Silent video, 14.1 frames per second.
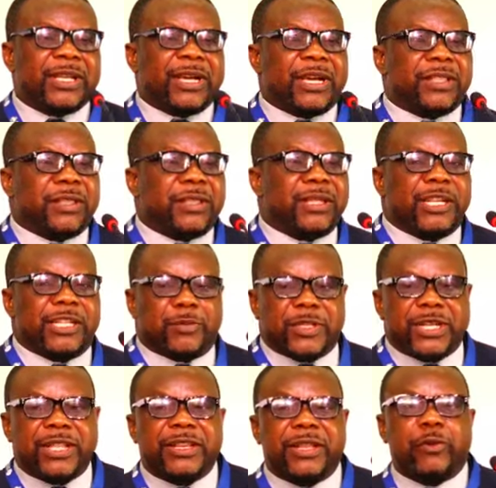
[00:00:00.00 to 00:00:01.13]
and
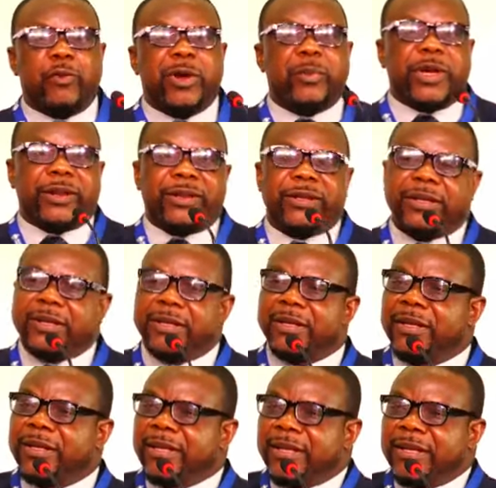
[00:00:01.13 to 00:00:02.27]
especially the women,
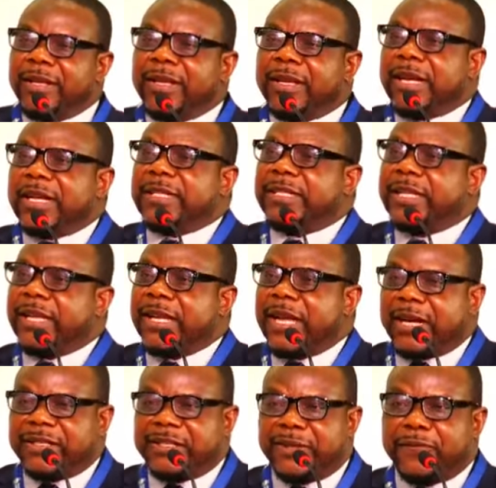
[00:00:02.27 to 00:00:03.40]
can take
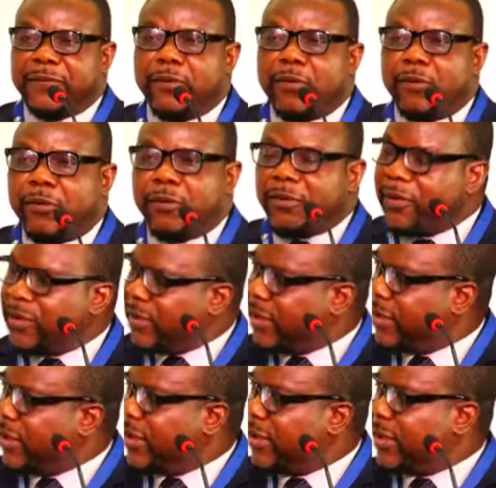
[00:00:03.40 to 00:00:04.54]
active role
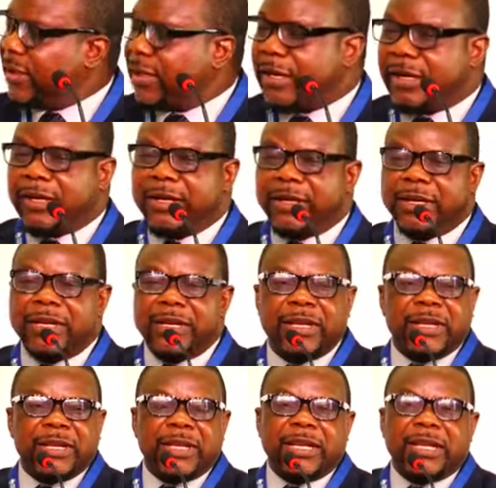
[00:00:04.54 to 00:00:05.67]
in
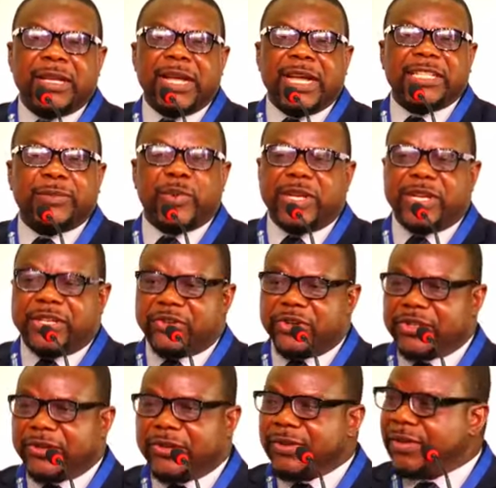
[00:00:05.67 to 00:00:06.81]
gas
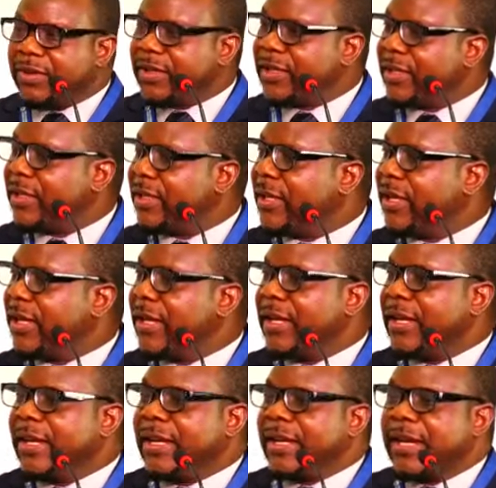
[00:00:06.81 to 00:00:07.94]
penetration
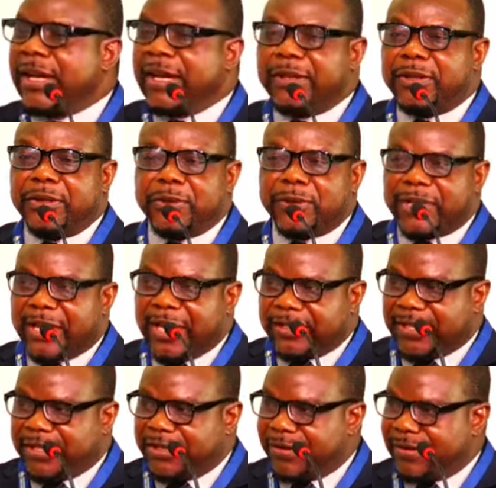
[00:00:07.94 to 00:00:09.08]
and
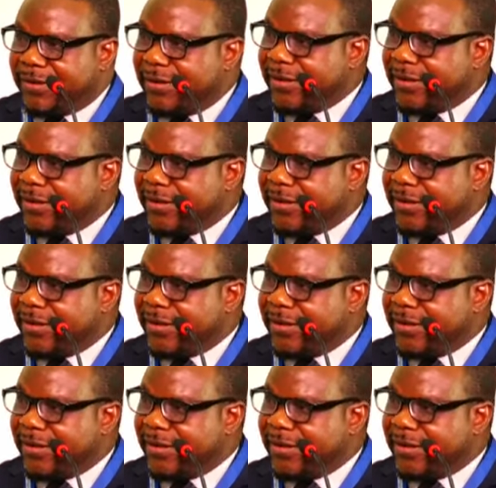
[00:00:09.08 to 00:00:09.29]
utilization.